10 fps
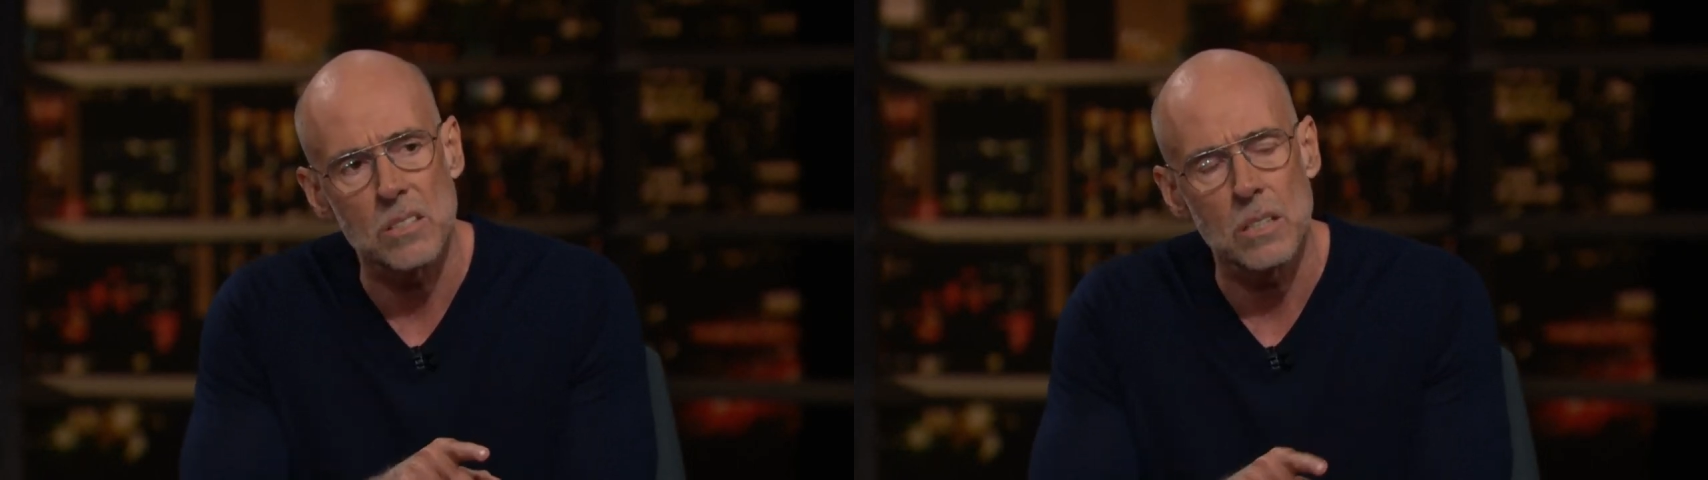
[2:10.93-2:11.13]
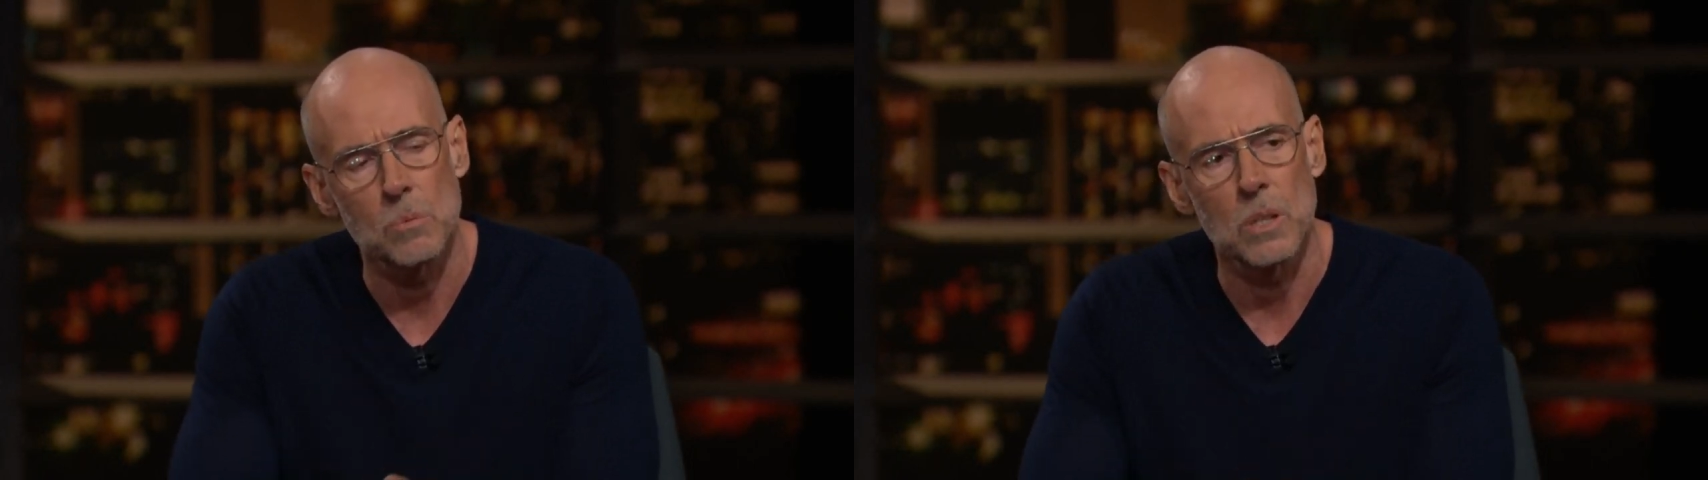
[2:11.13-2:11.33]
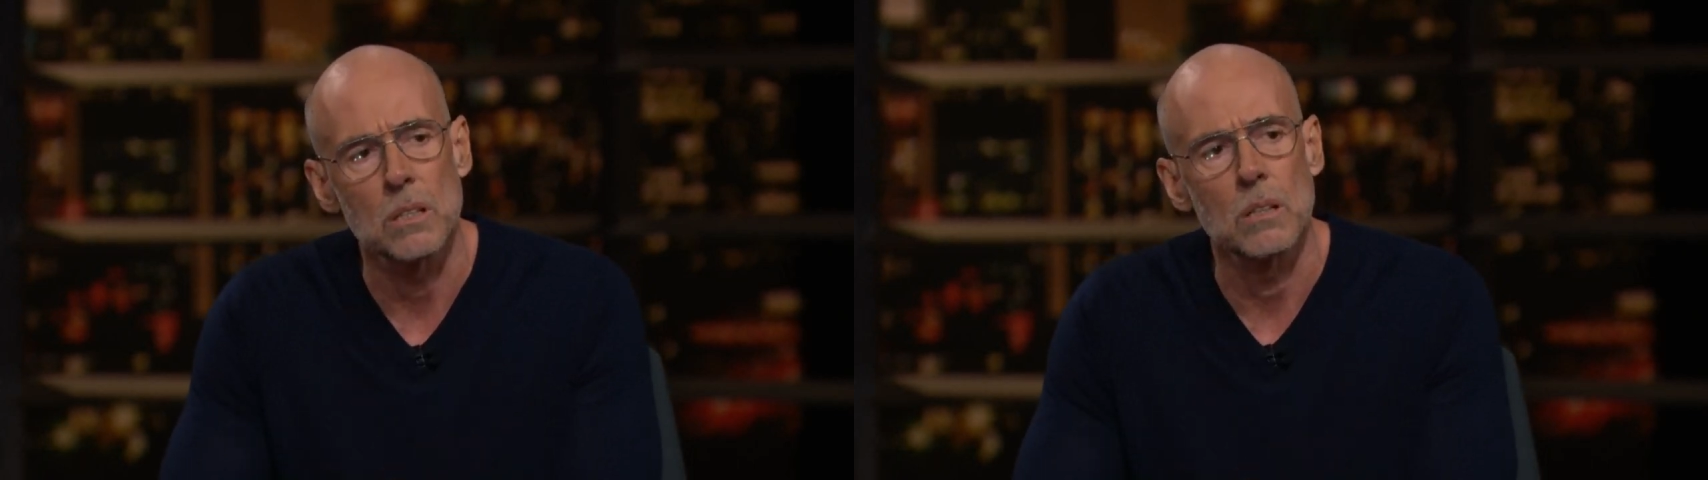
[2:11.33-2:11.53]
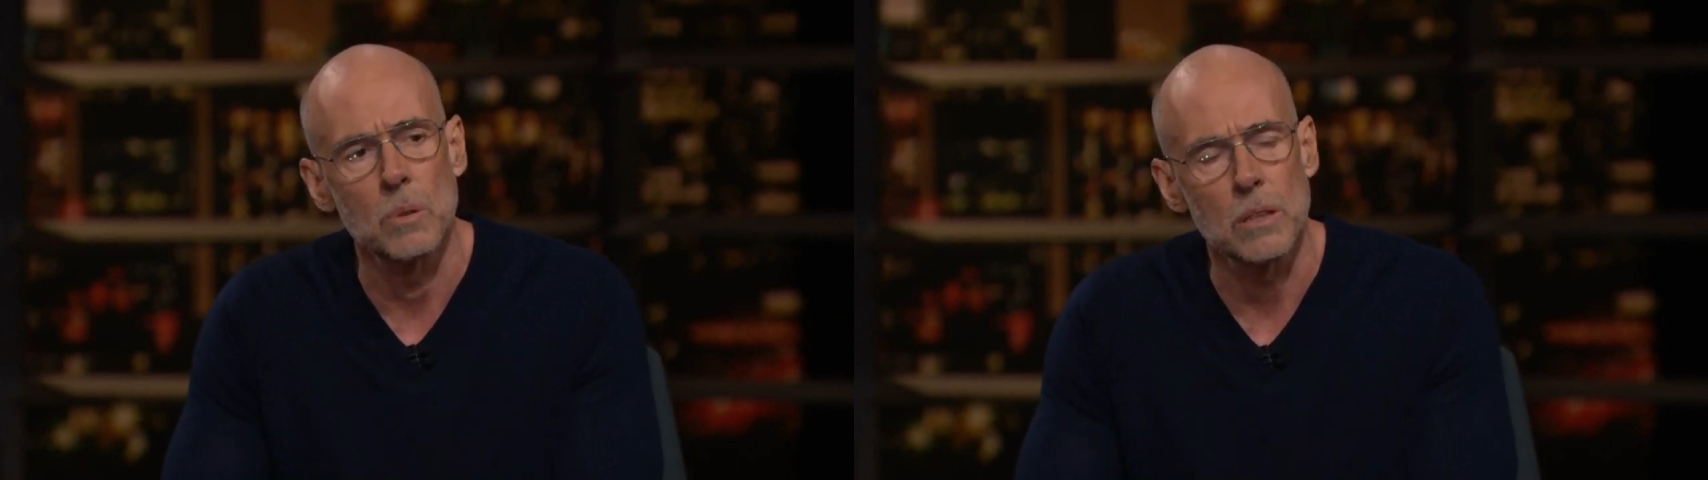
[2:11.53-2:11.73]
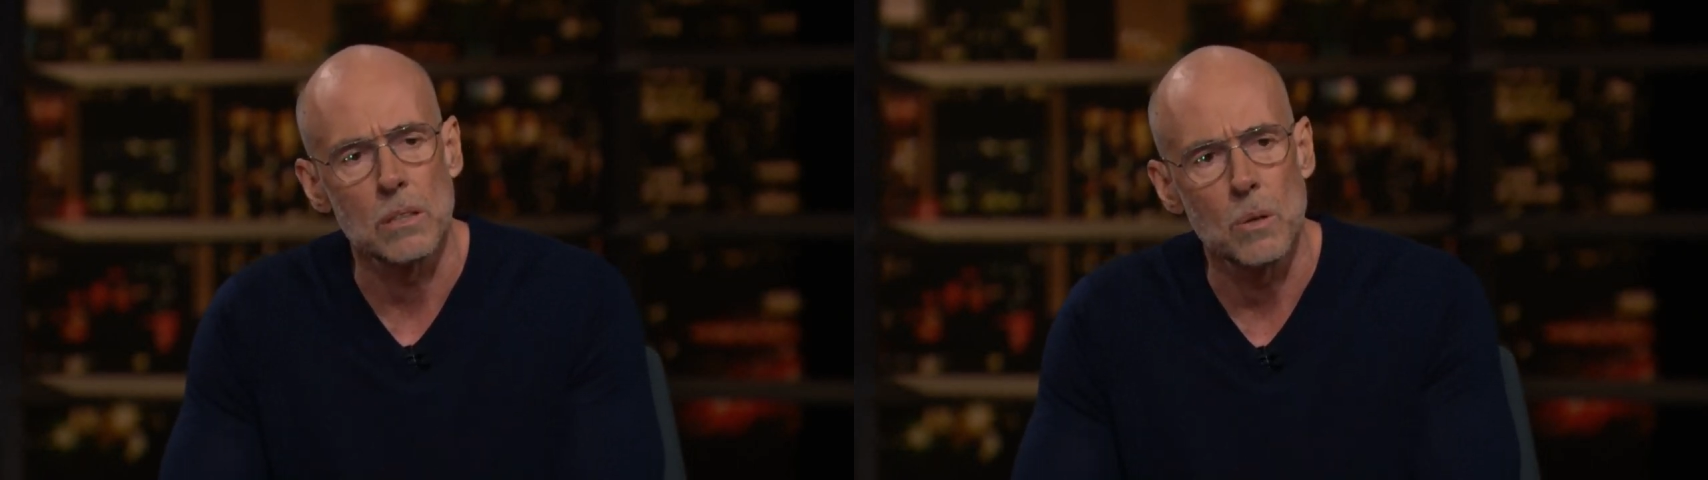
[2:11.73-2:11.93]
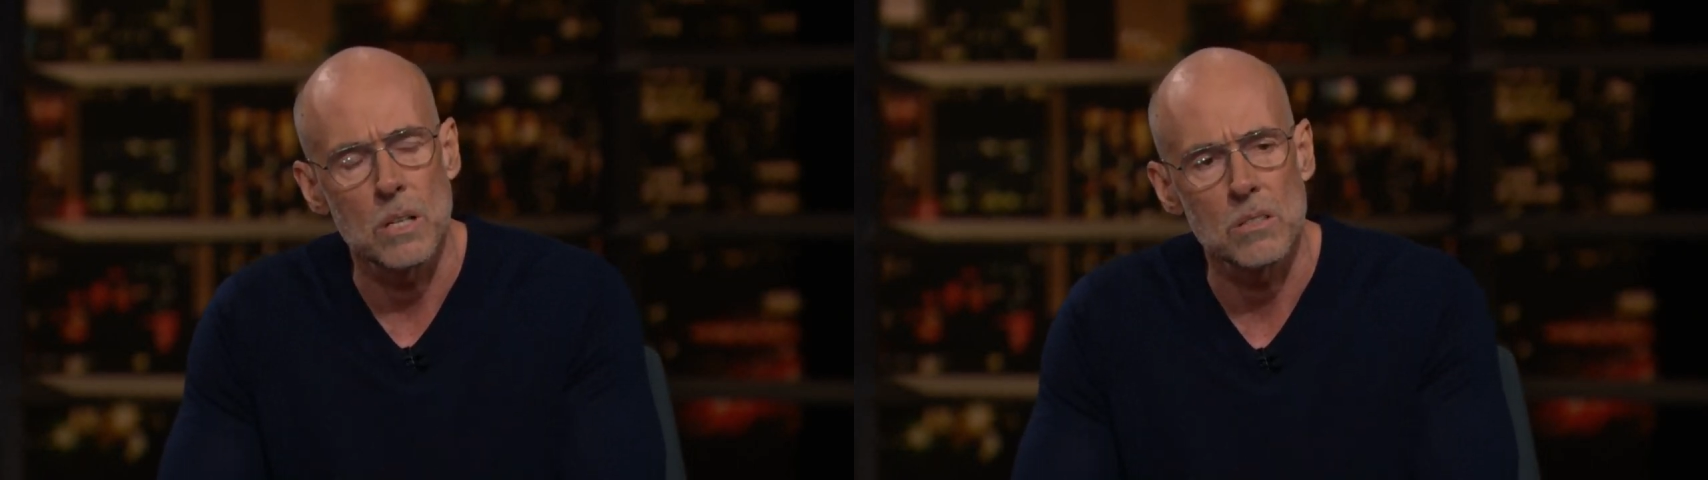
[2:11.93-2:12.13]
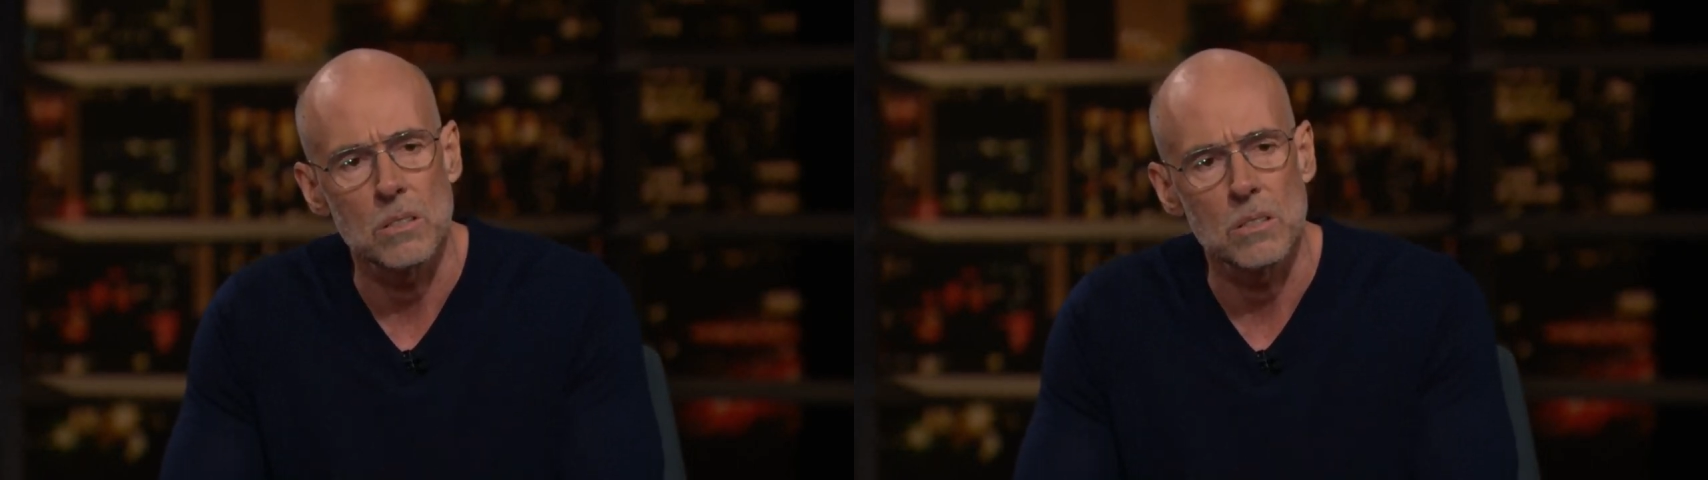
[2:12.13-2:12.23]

seen what, what the U.S.